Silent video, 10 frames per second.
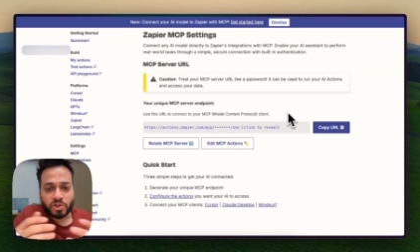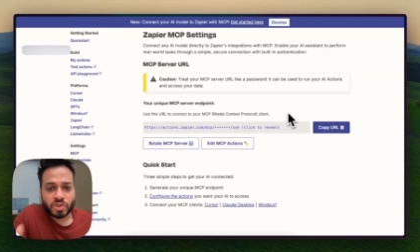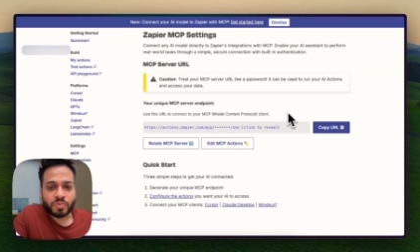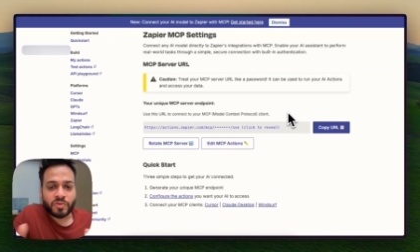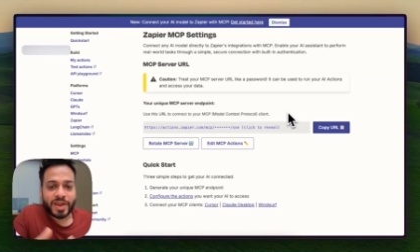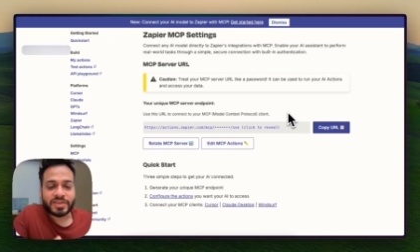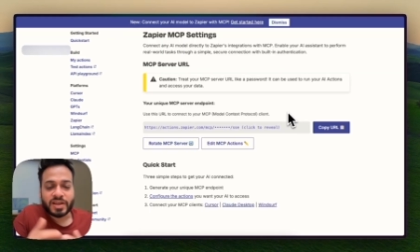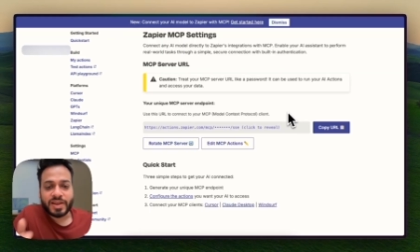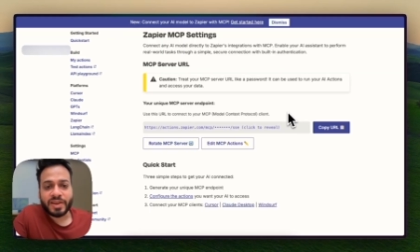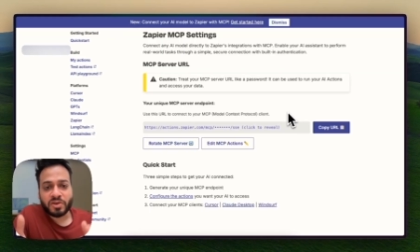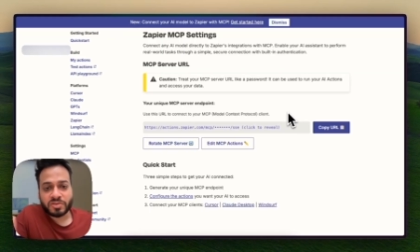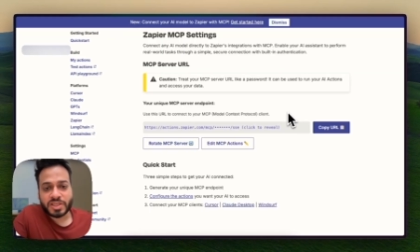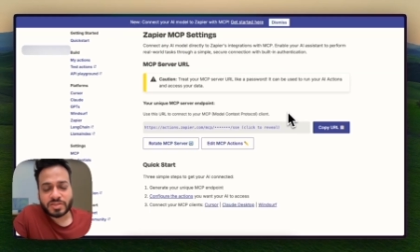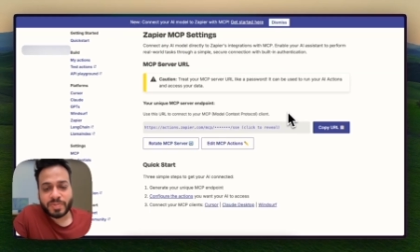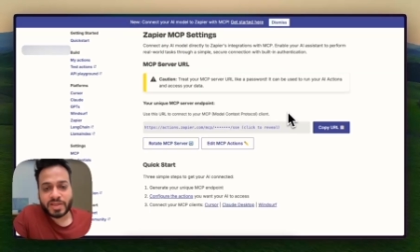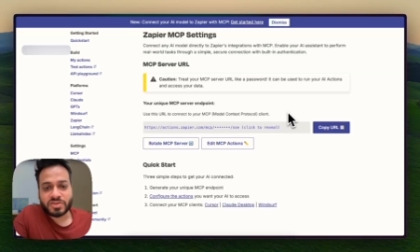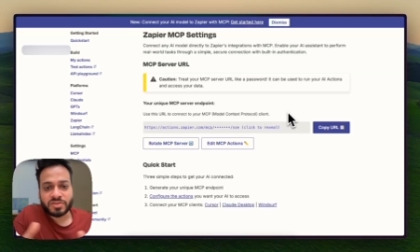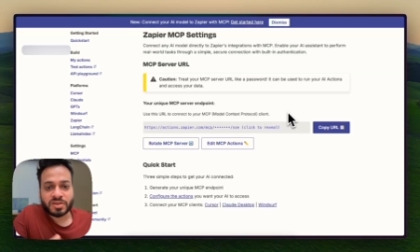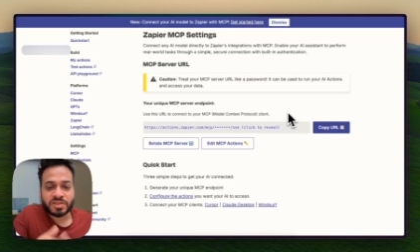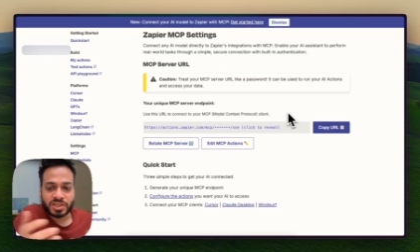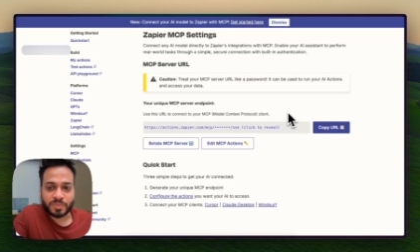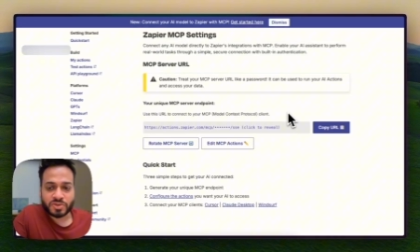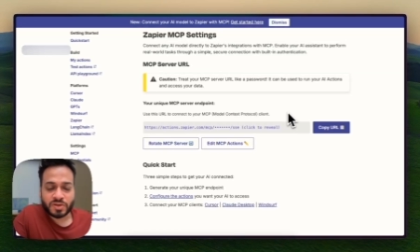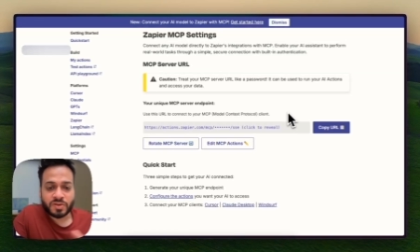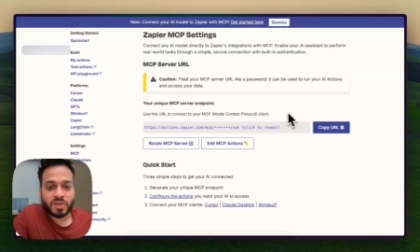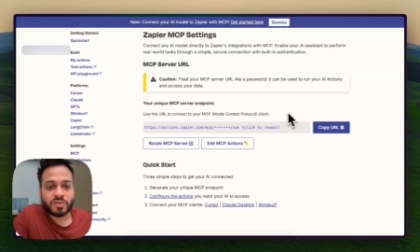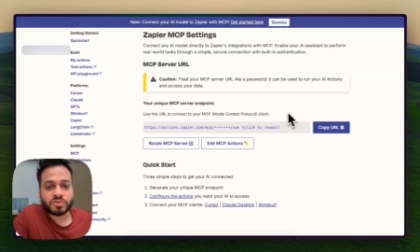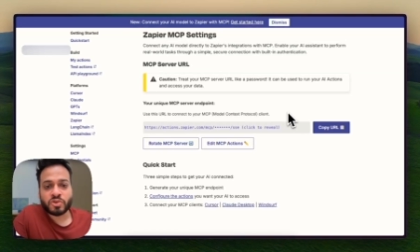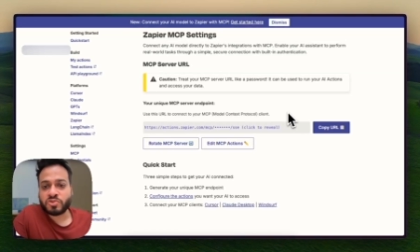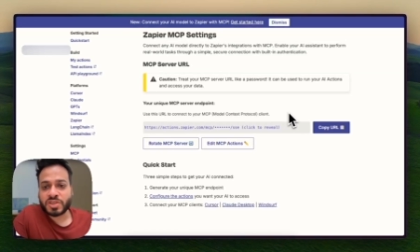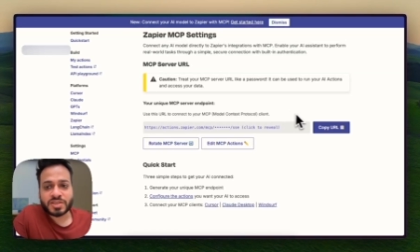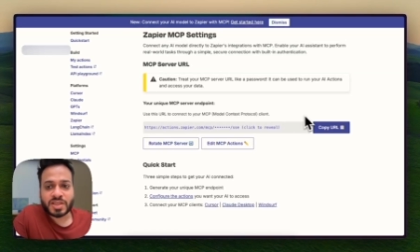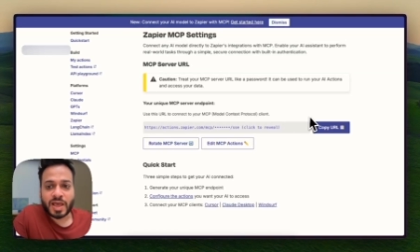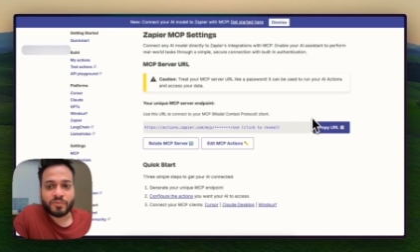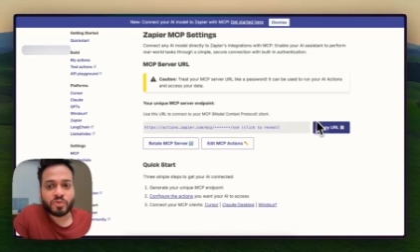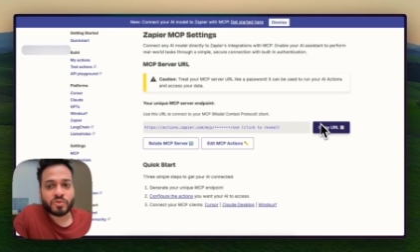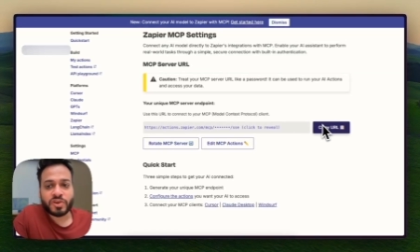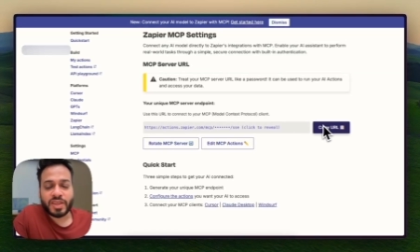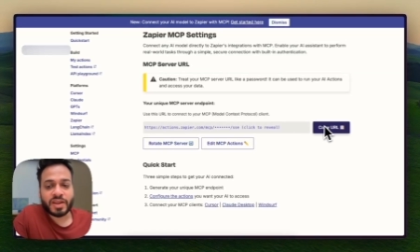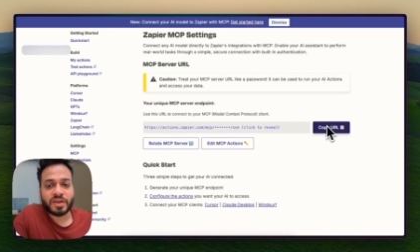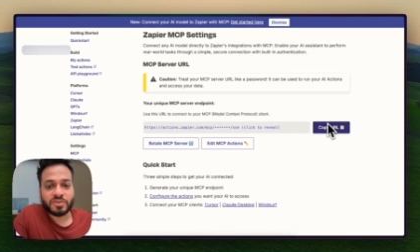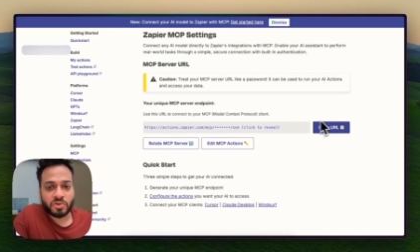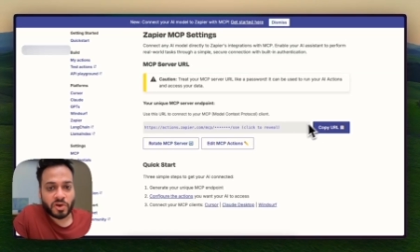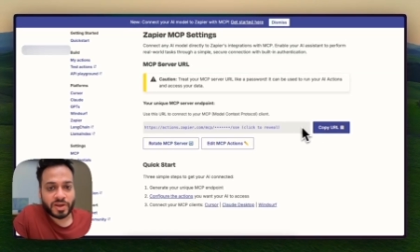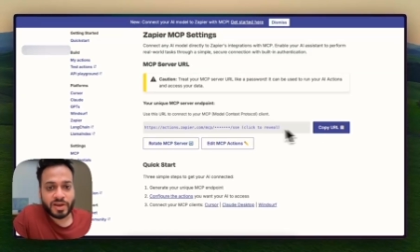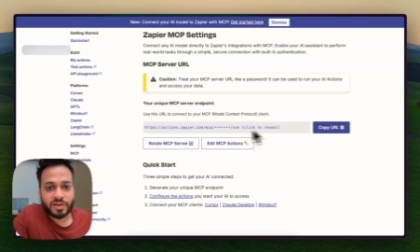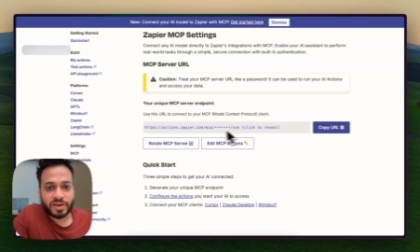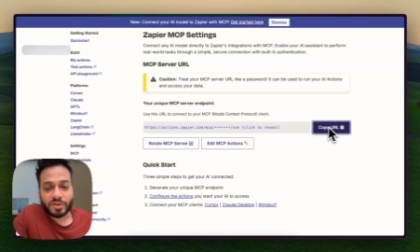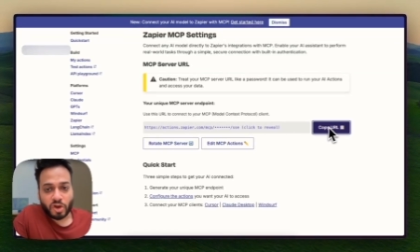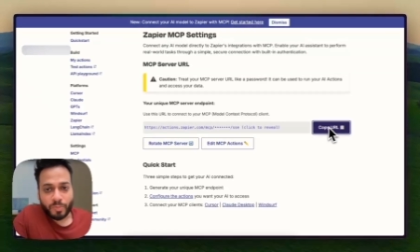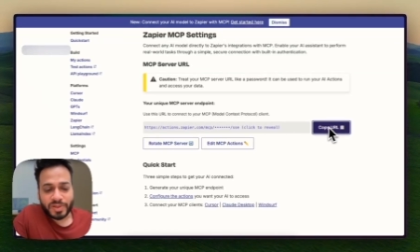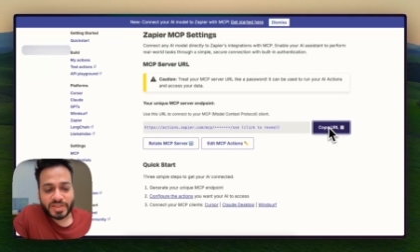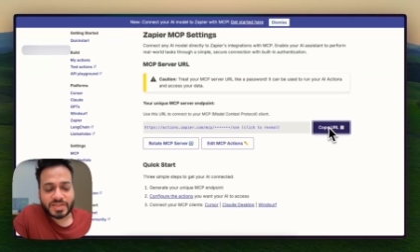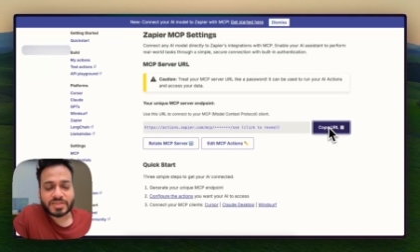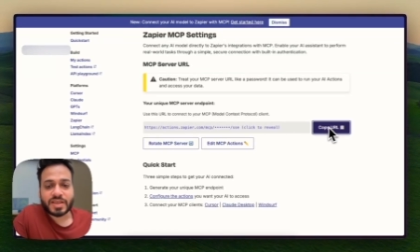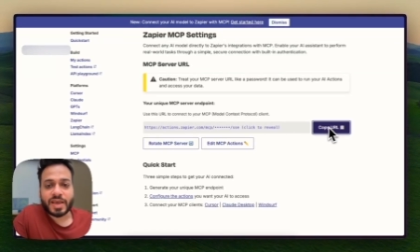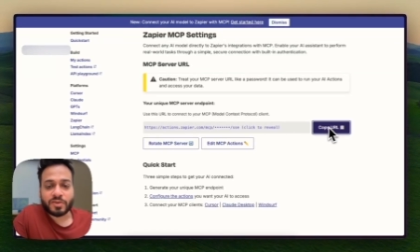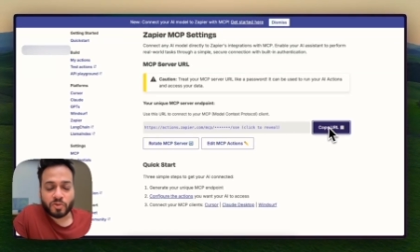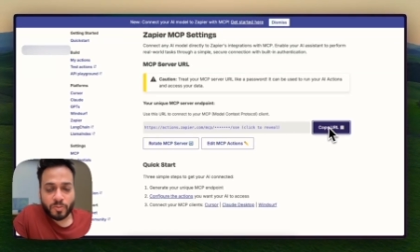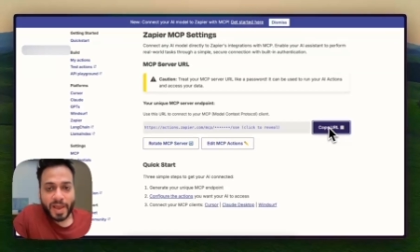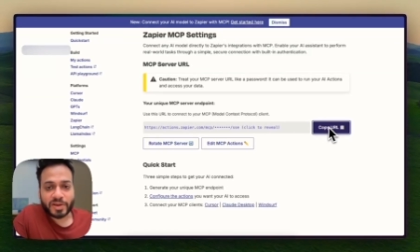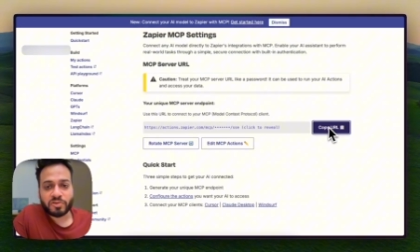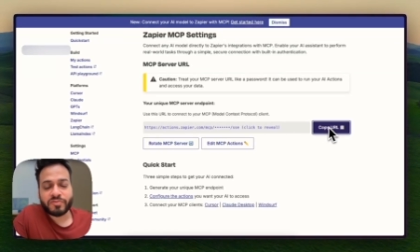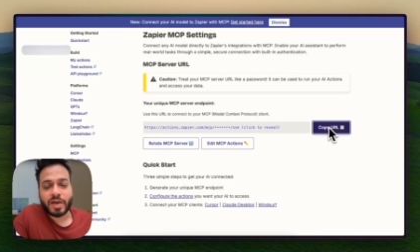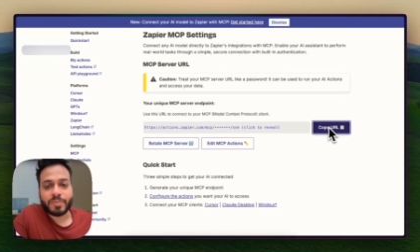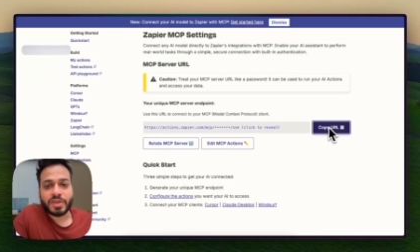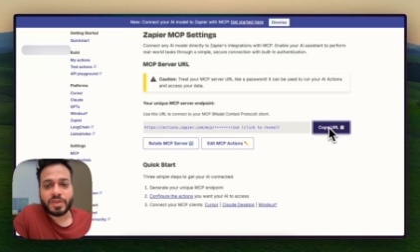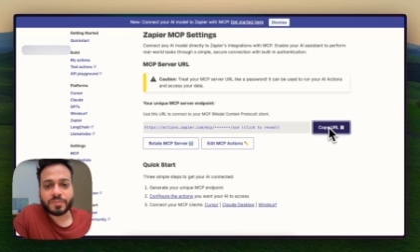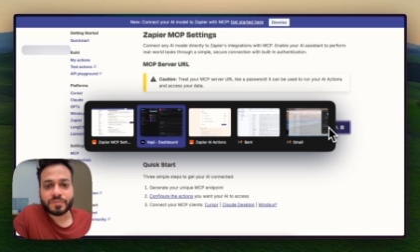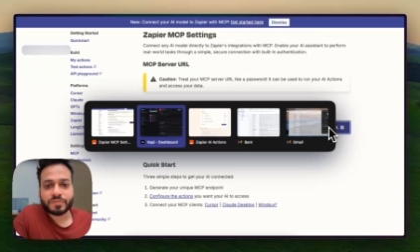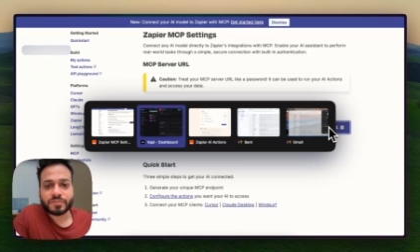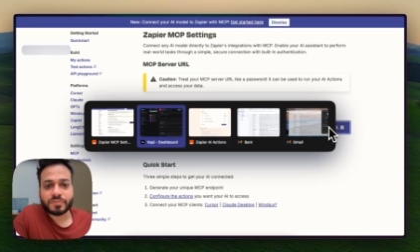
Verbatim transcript: I'll also provide the link to this page in the description so you just have to create a URL and copy this and go back to Vapi